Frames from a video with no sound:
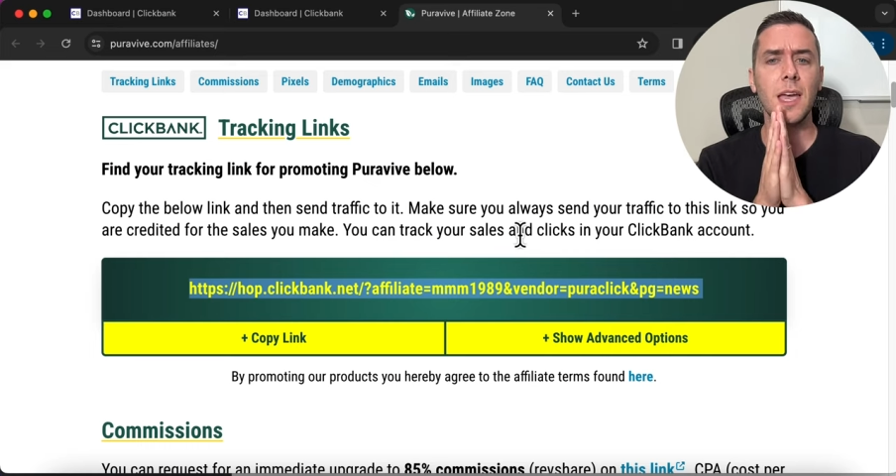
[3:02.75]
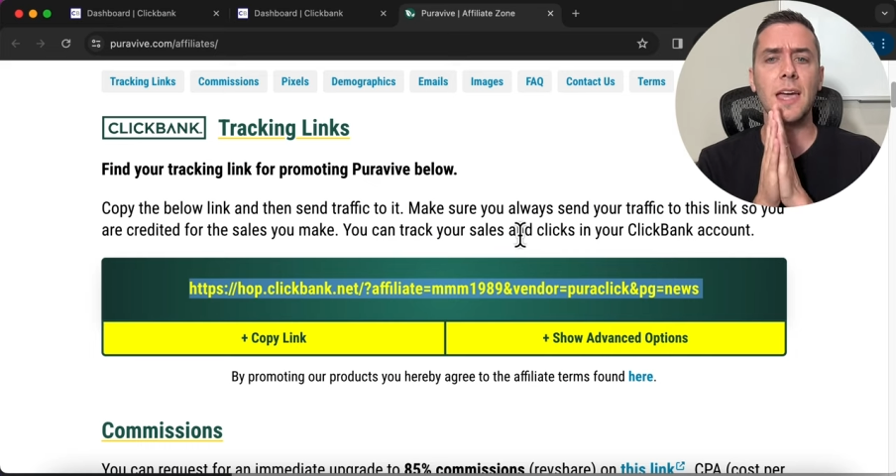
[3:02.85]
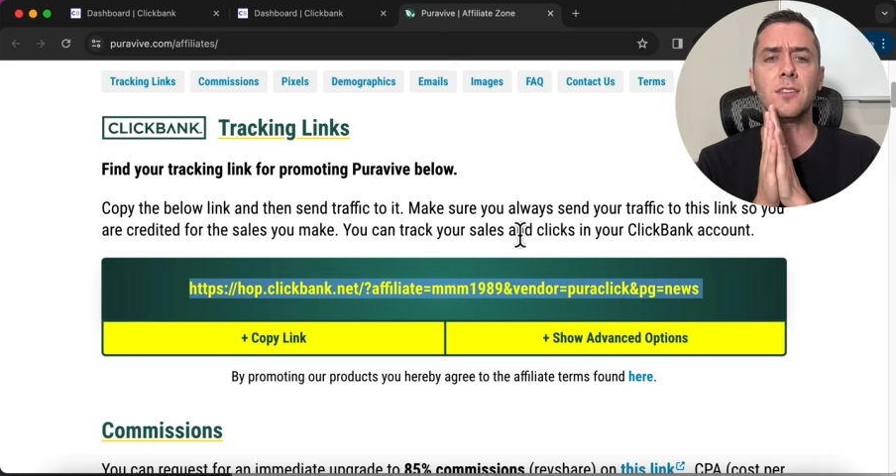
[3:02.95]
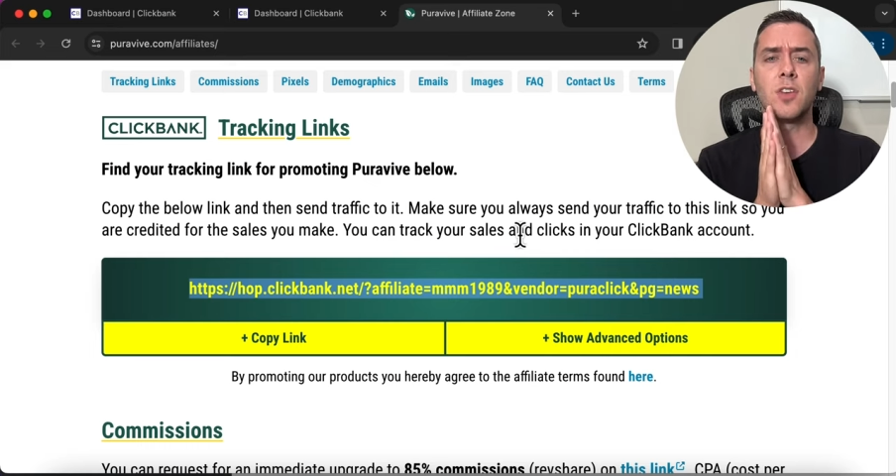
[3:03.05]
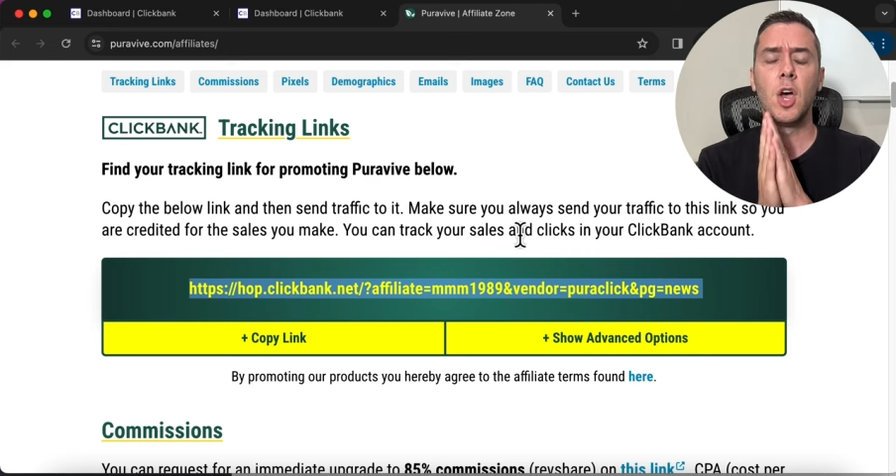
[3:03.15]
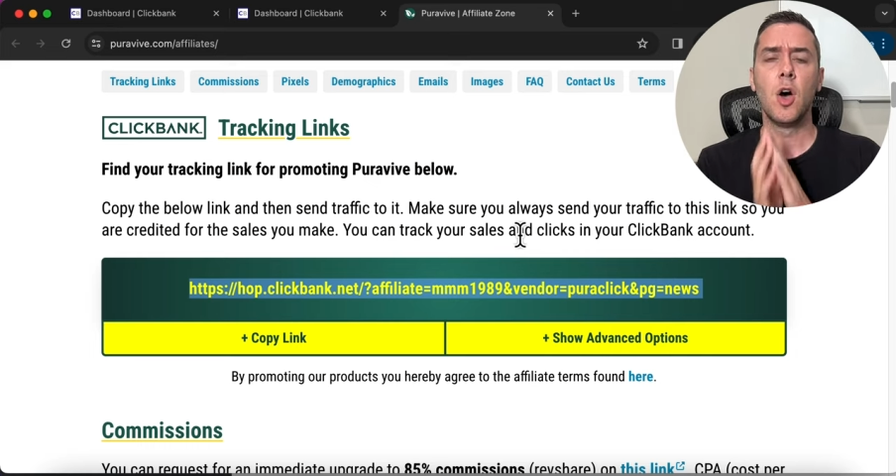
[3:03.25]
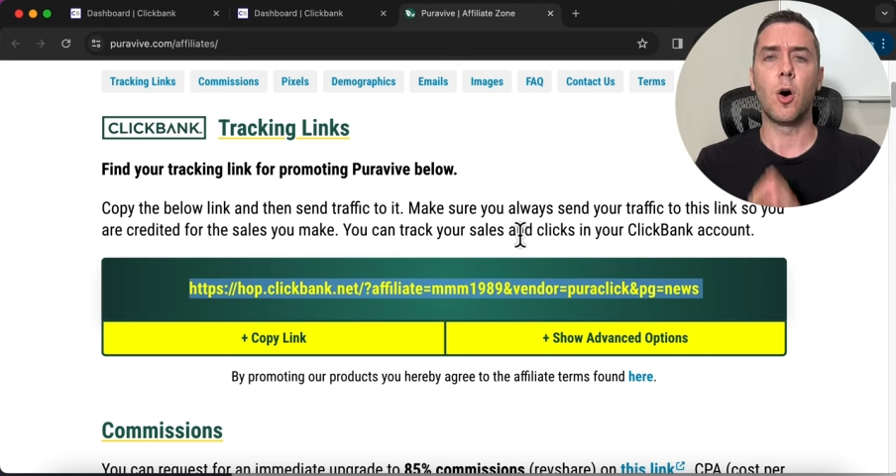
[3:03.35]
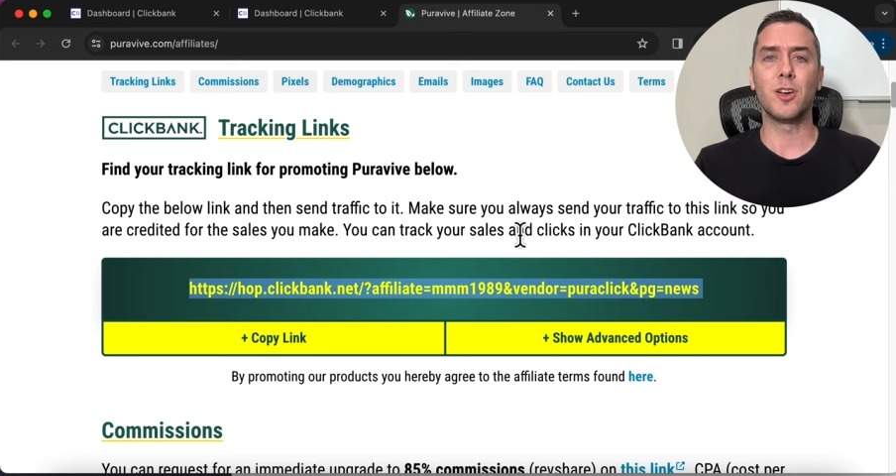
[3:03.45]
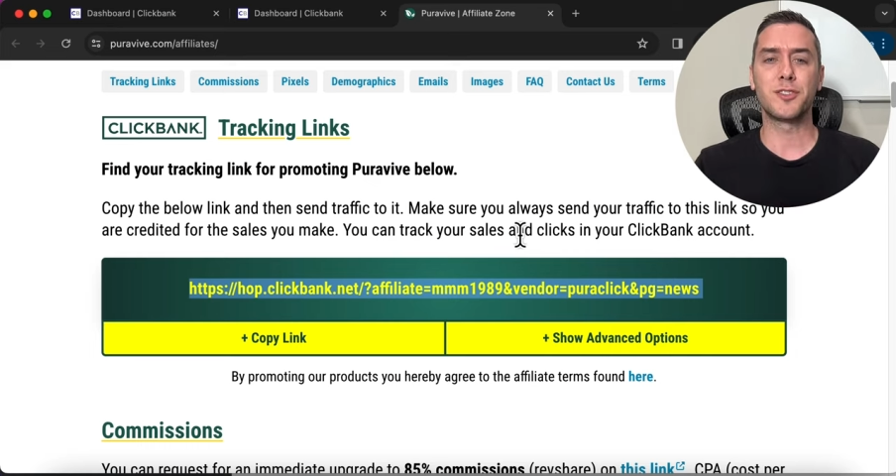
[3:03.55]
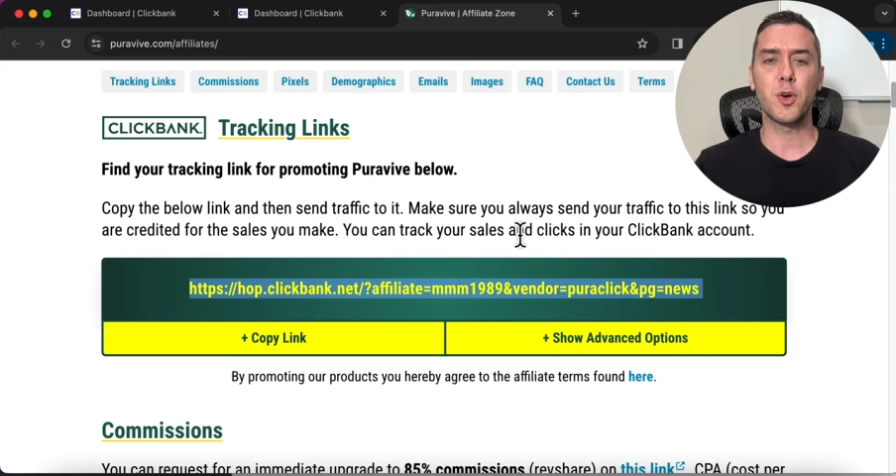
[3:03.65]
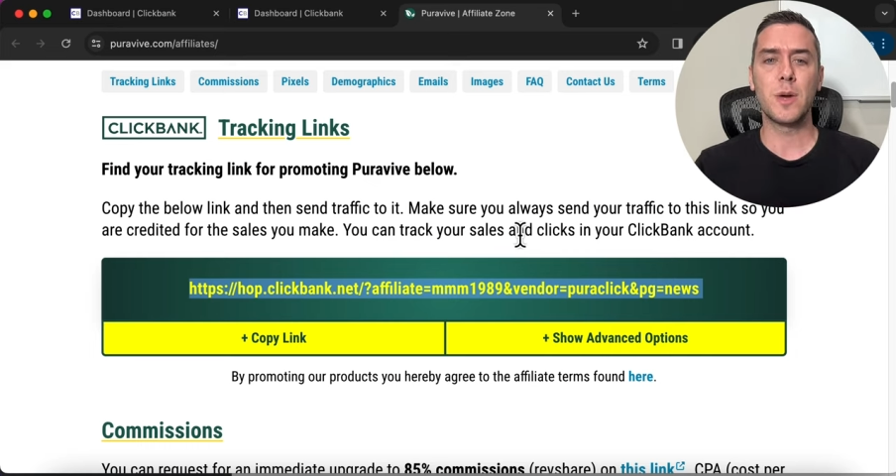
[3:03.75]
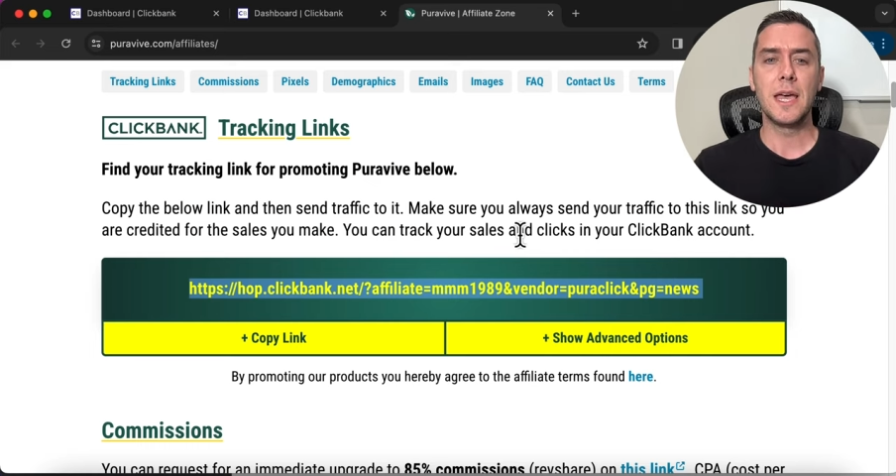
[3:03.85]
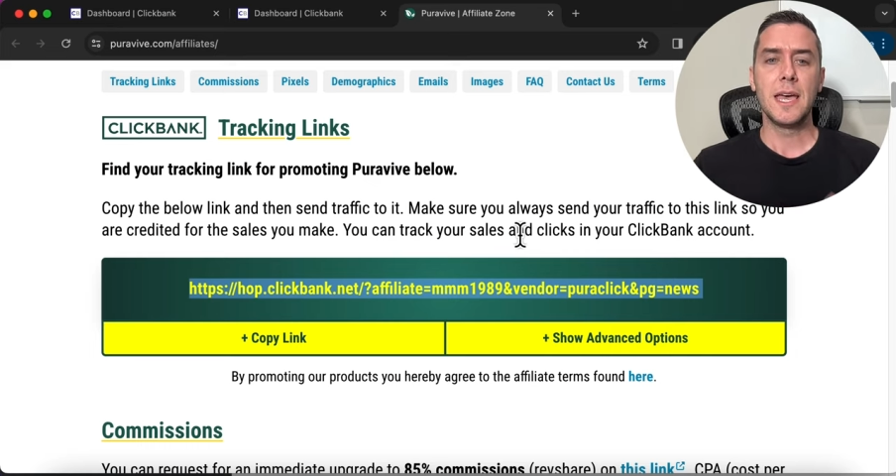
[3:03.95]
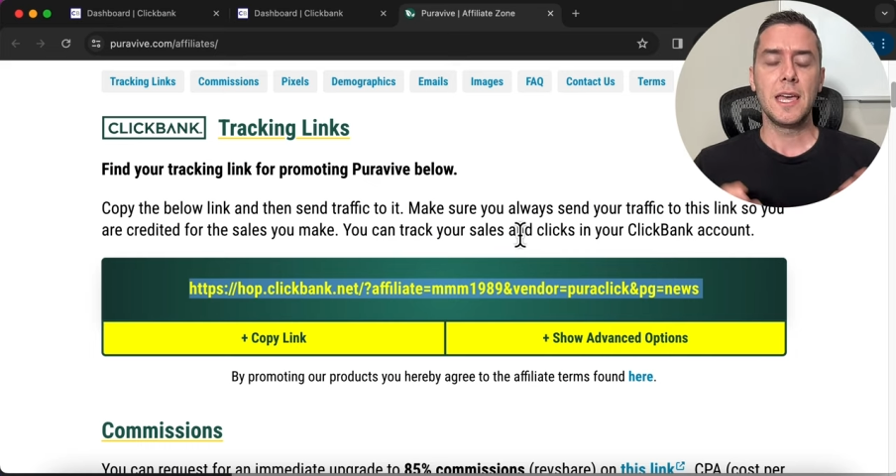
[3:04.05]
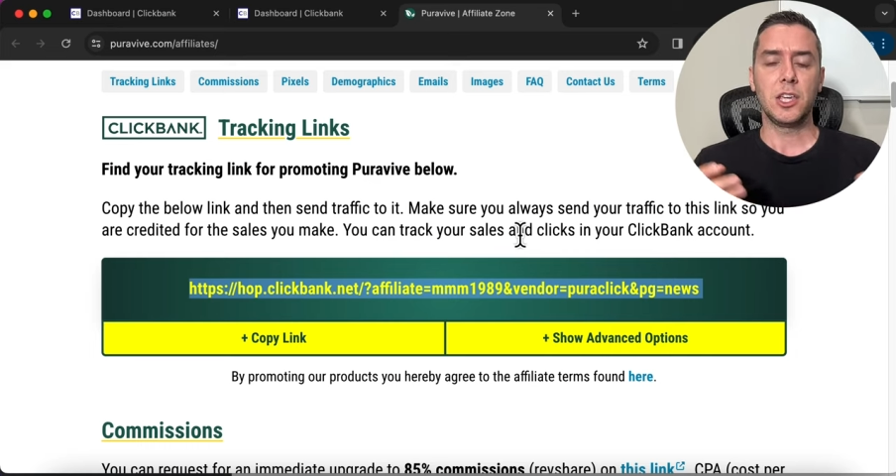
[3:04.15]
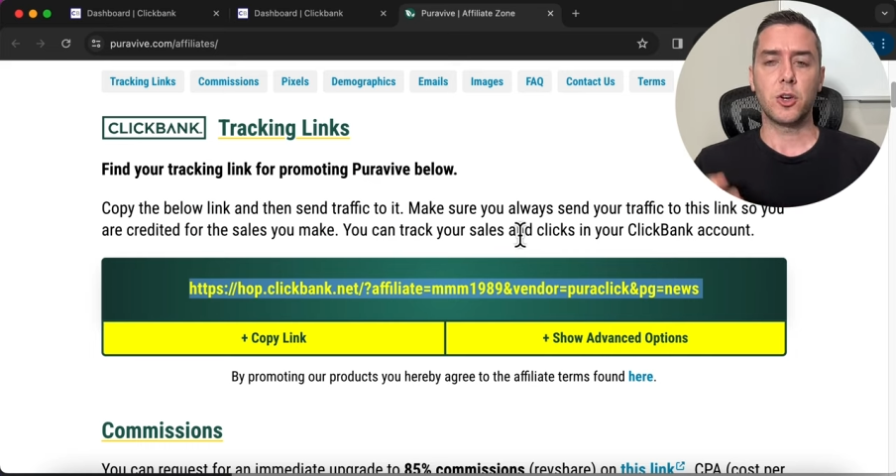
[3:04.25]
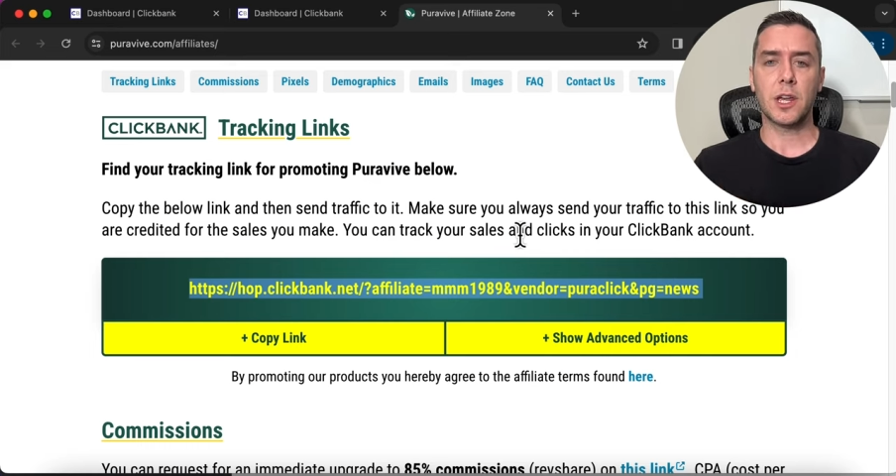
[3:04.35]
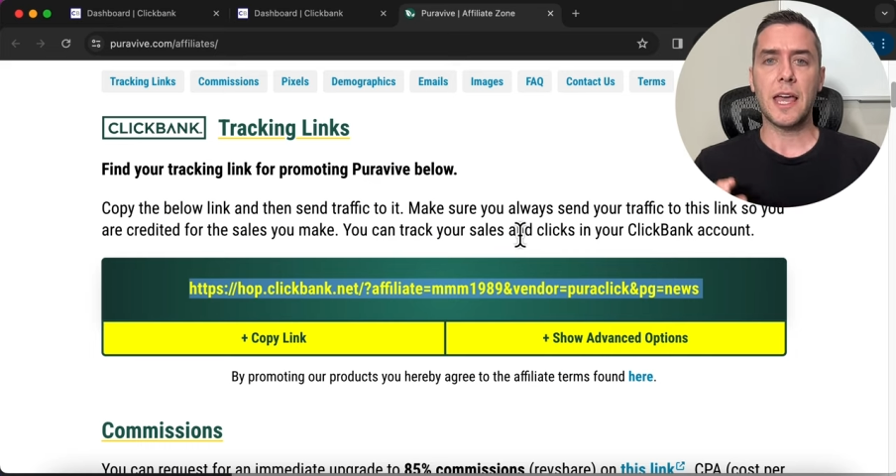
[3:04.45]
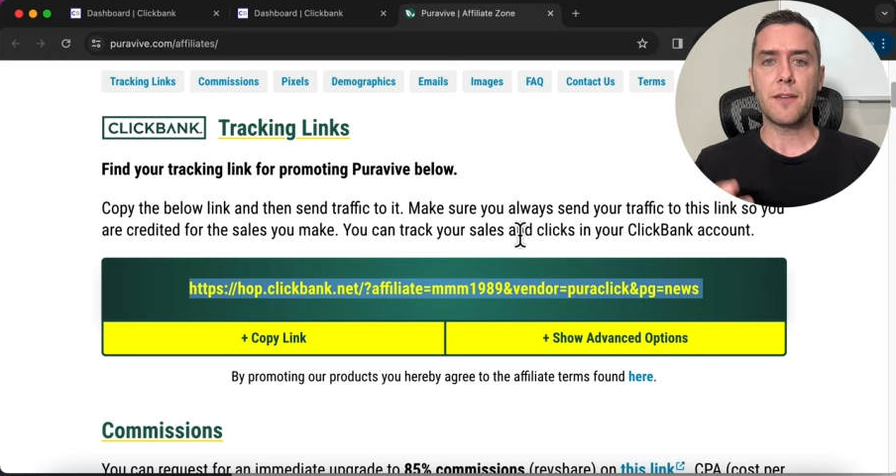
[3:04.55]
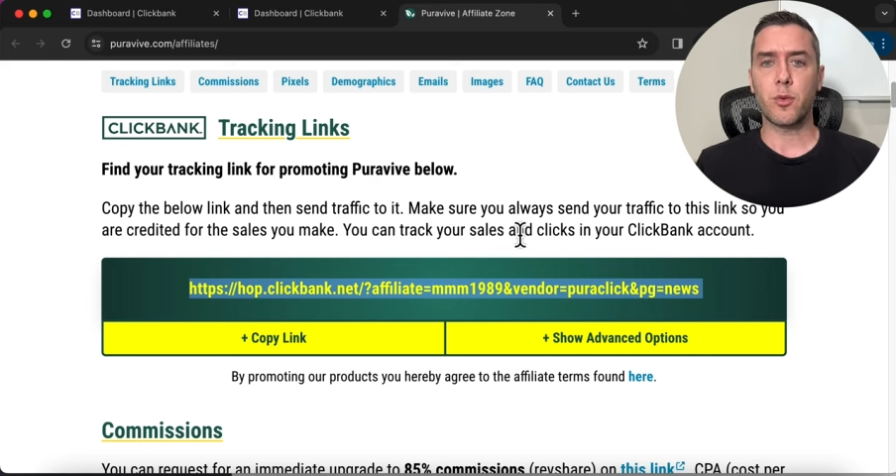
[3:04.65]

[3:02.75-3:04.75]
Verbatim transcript: And also, you're going to have